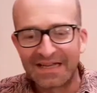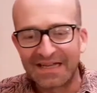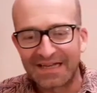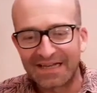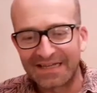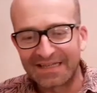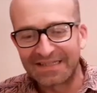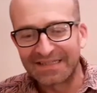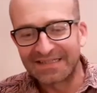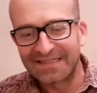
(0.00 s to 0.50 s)

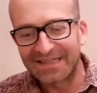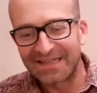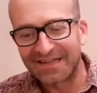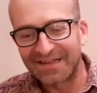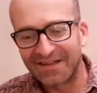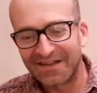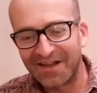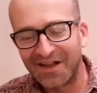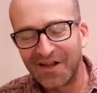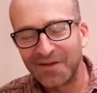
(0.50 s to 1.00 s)
and
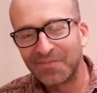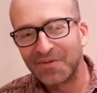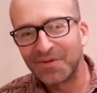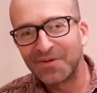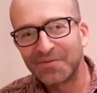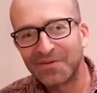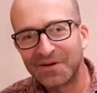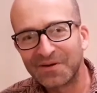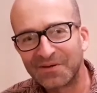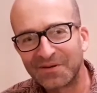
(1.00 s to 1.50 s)
hope you
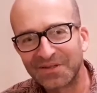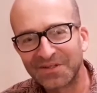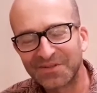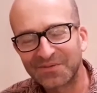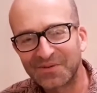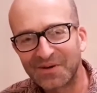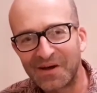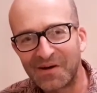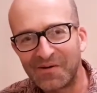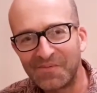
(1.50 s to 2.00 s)
will as
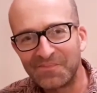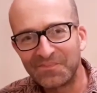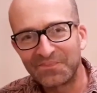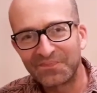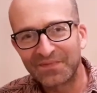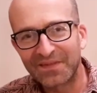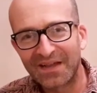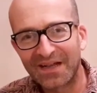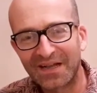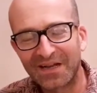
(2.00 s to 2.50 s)
well,
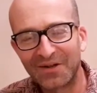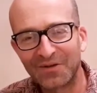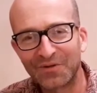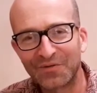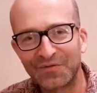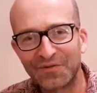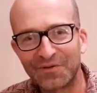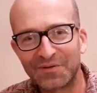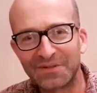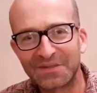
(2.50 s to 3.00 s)
and
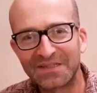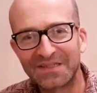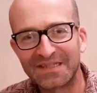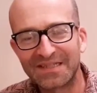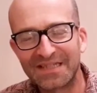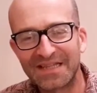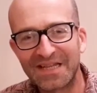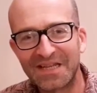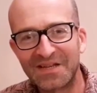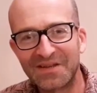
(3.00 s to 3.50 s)
look forward to
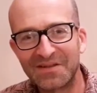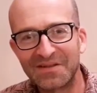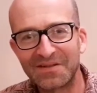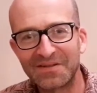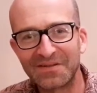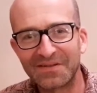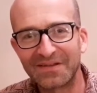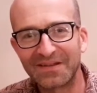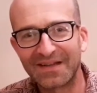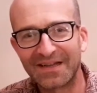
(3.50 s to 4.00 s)
seeing
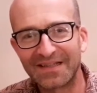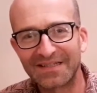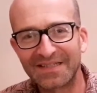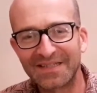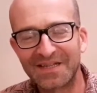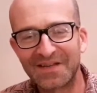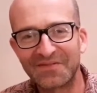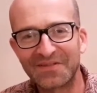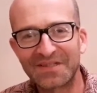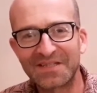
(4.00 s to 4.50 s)
you at
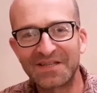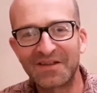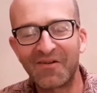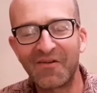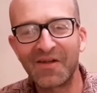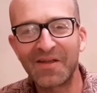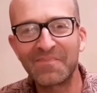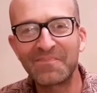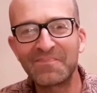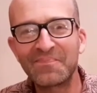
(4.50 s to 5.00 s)
another
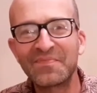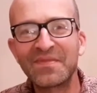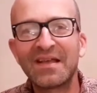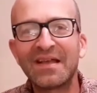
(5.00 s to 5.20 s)
time.